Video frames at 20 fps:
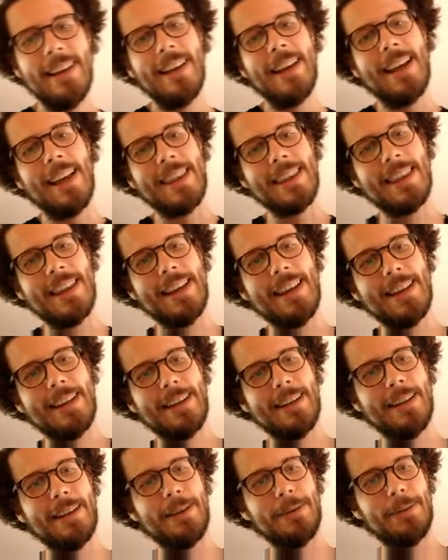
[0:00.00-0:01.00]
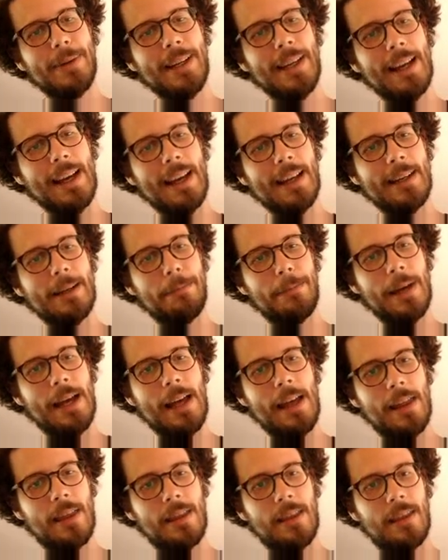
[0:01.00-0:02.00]
And then we add a
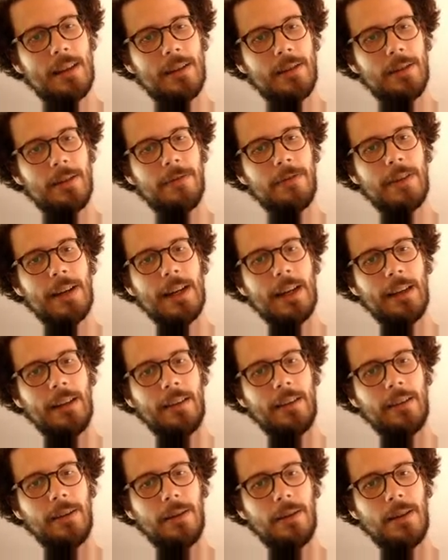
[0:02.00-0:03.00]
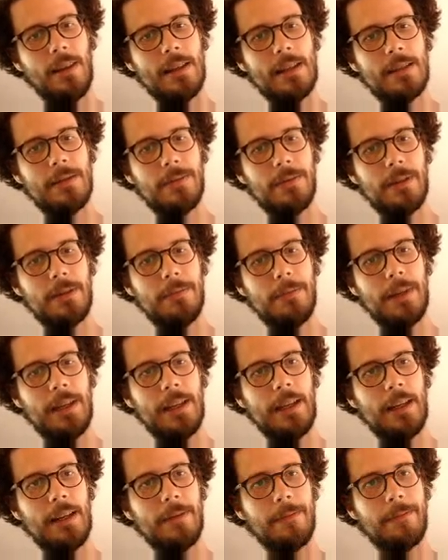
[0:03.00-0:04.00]
path to the file. So this would
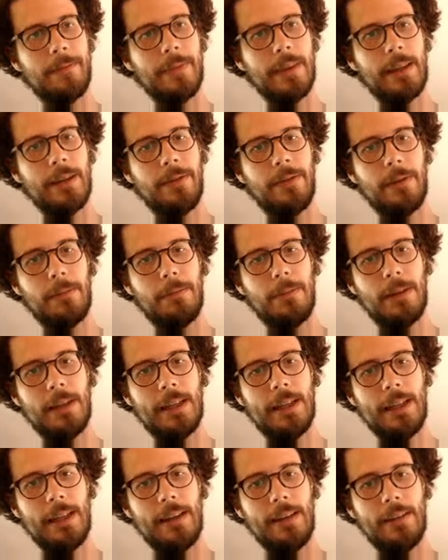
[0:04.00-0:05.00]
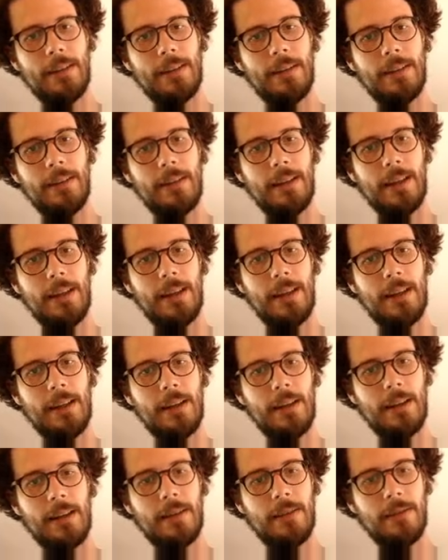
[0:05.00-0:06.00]
be replace
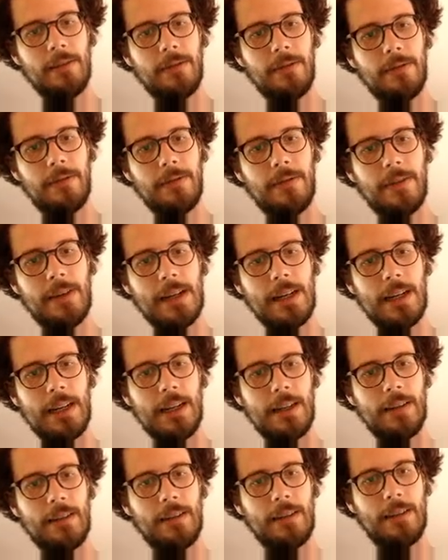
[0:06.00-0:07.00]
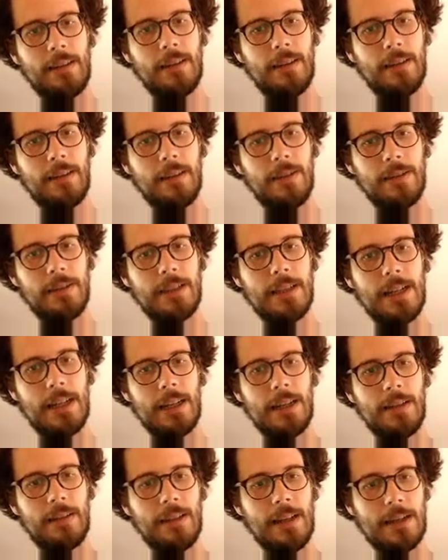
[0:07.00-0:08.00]
in files.janet,
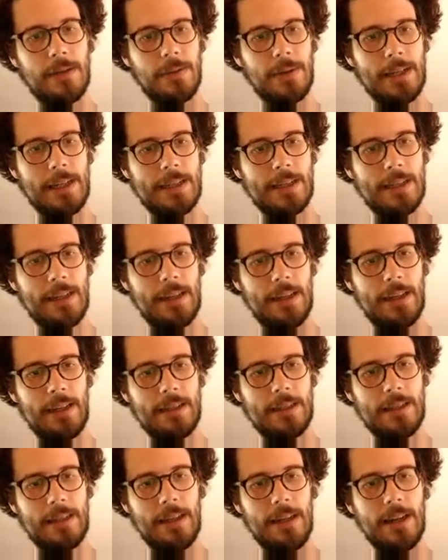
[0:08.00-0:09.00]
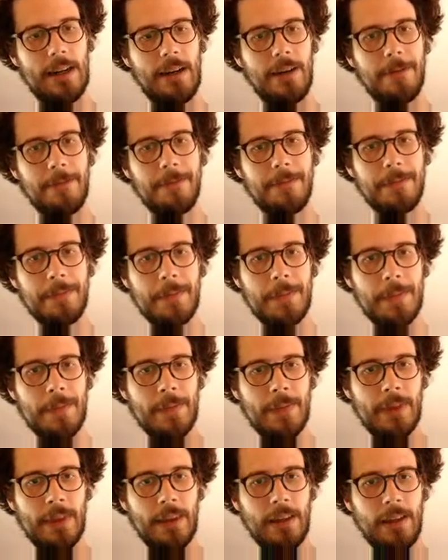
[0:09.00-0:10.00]
as we can see here.
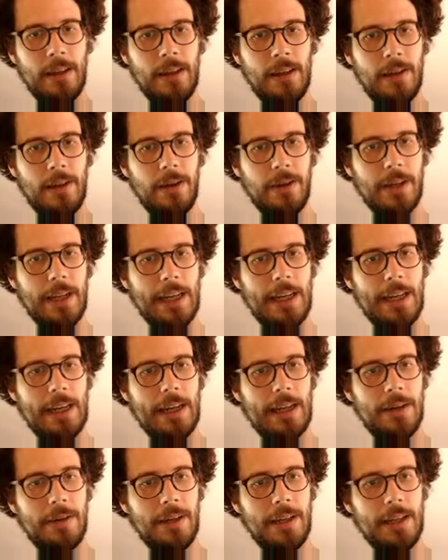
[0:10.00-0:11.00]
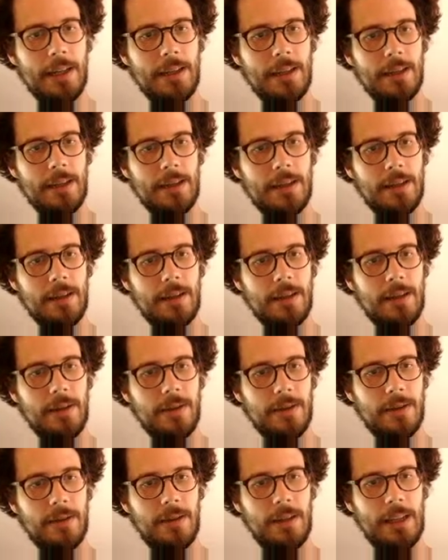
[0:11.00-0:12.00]
Okay, now I hit
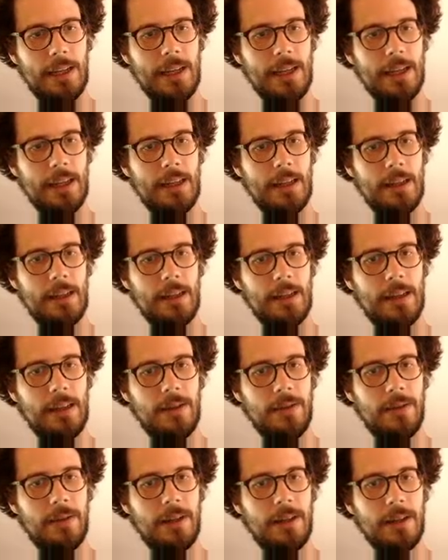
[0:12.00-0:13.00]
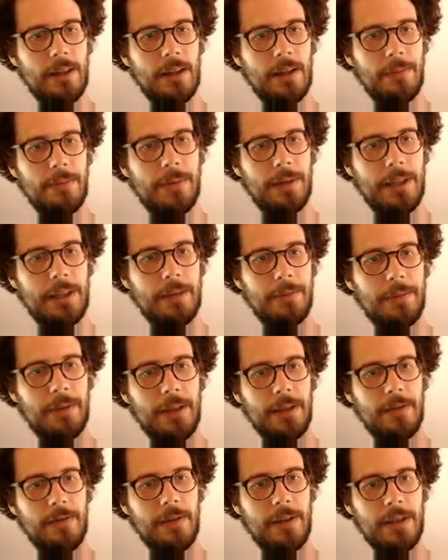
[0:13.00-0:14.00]
Control L, or I'm gonna pretty
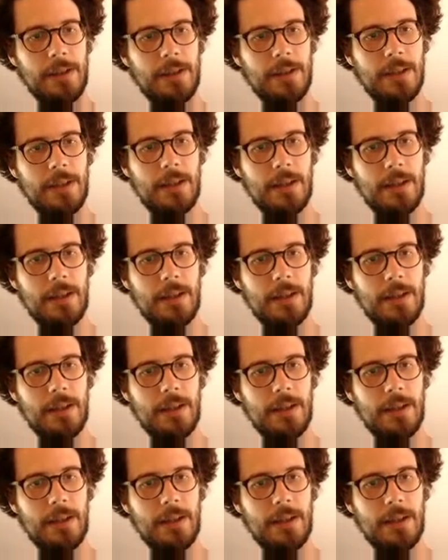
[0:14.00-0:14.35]
print first.